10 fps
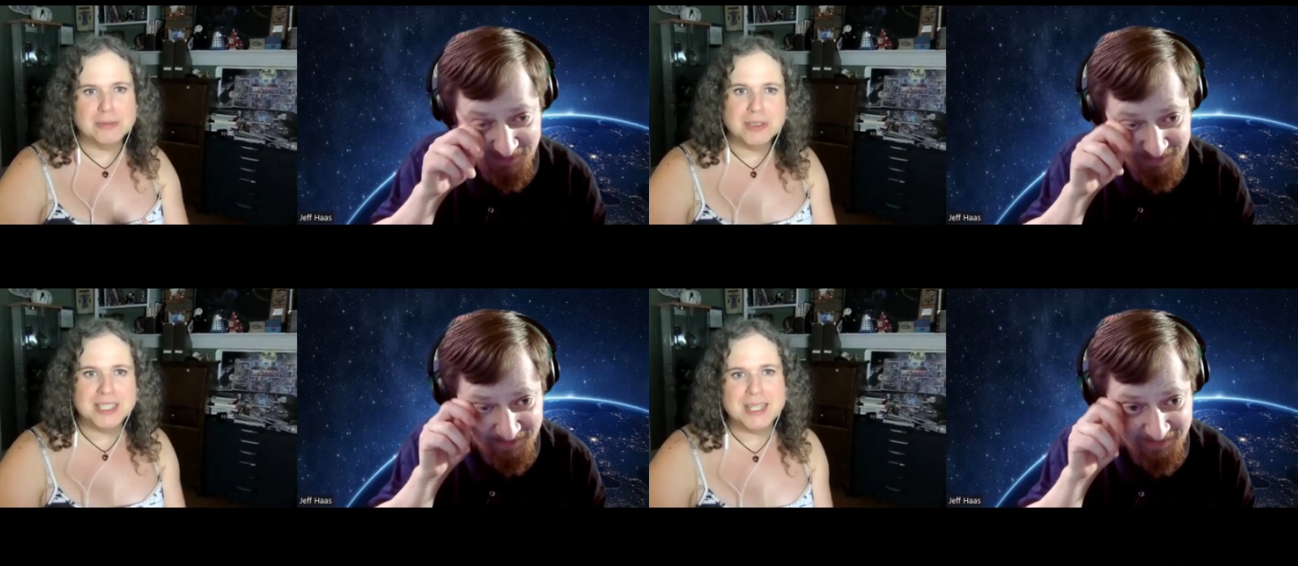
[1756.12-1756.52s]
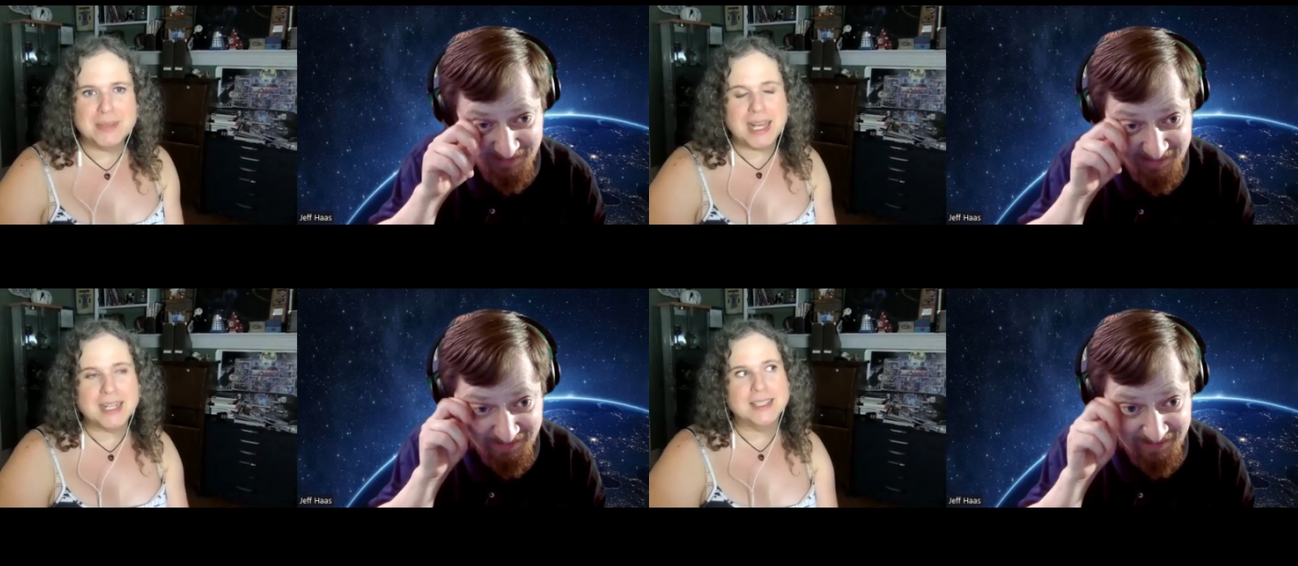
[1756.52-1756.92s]
Speaker 1: want to
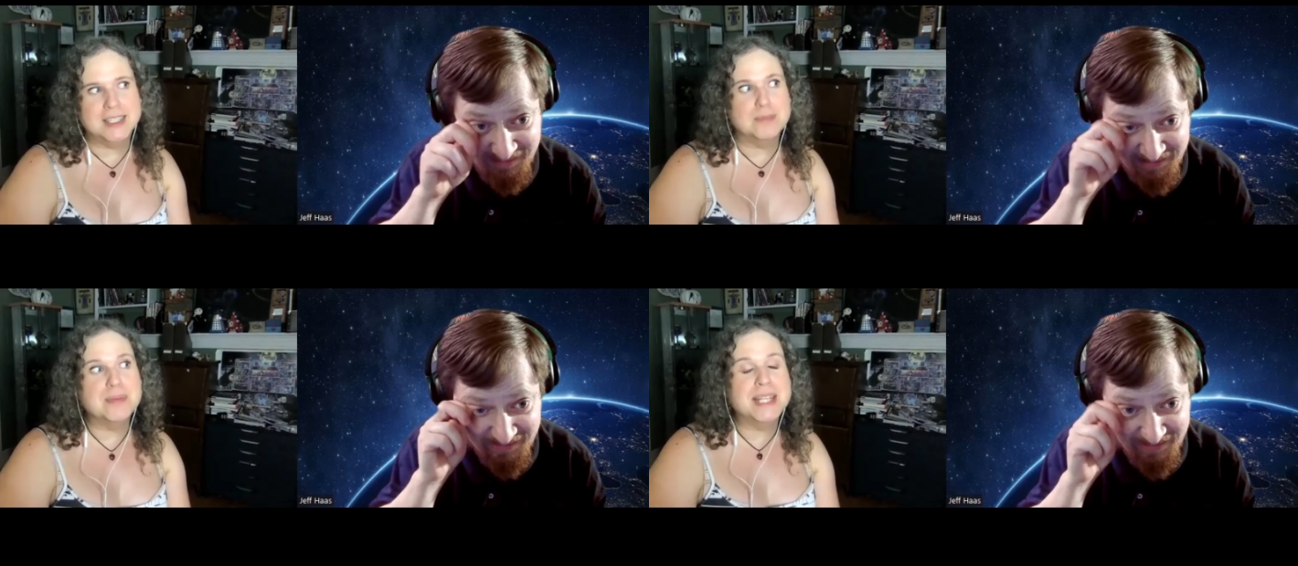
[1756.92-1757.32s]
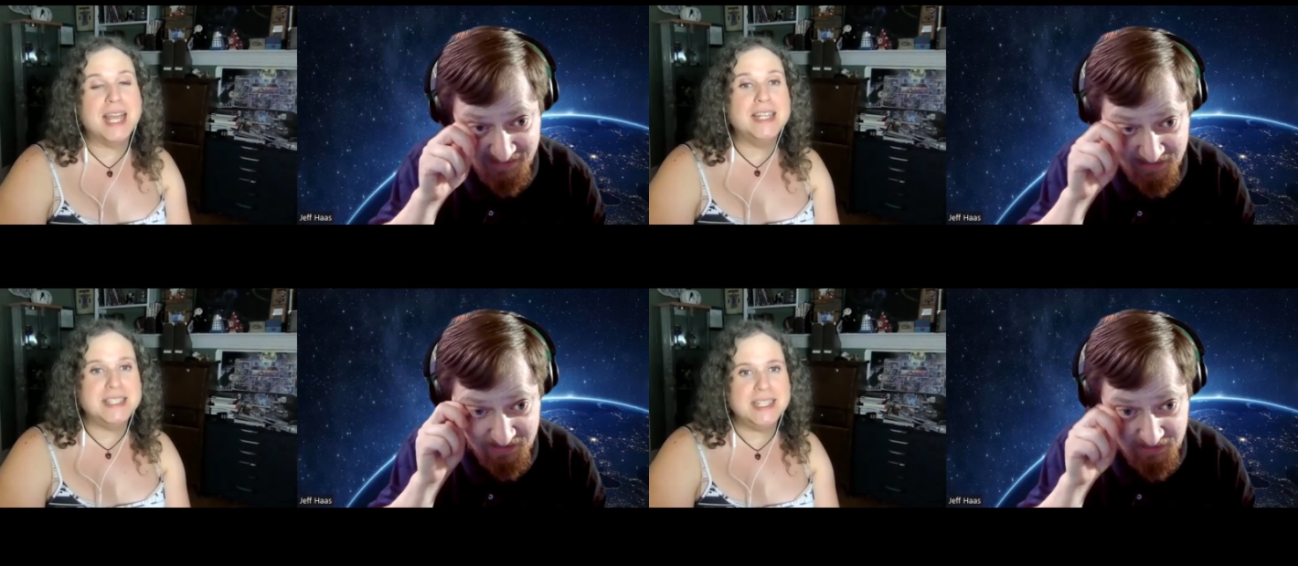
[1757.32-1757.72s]
keep that clear. But the
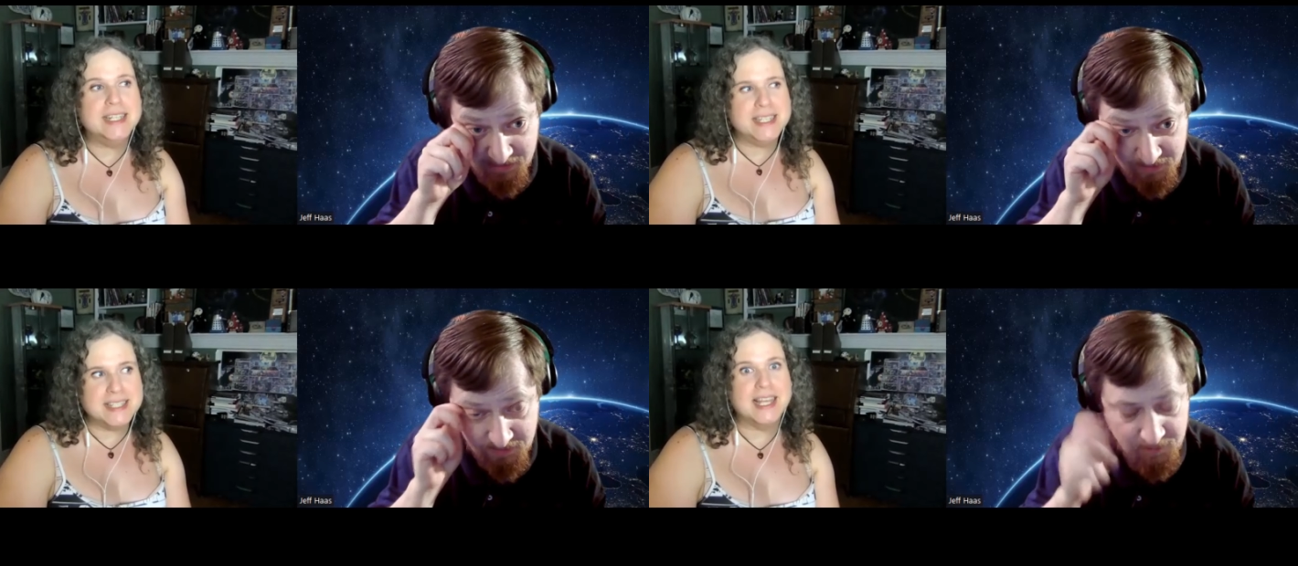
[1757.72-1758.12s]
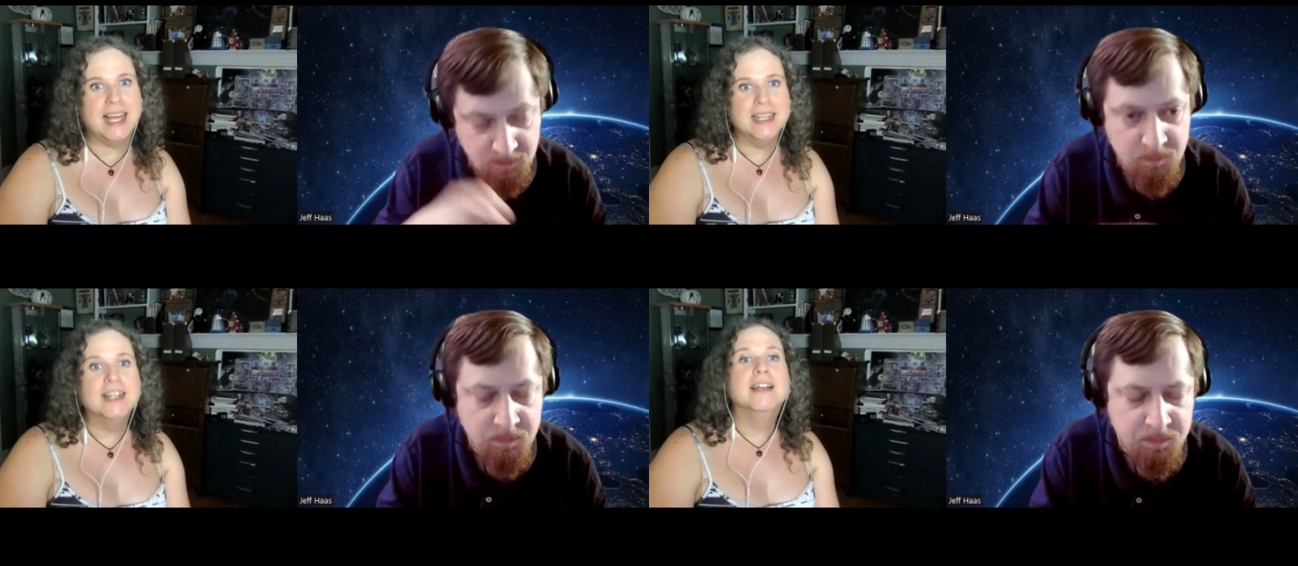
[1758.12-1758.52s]
idea is that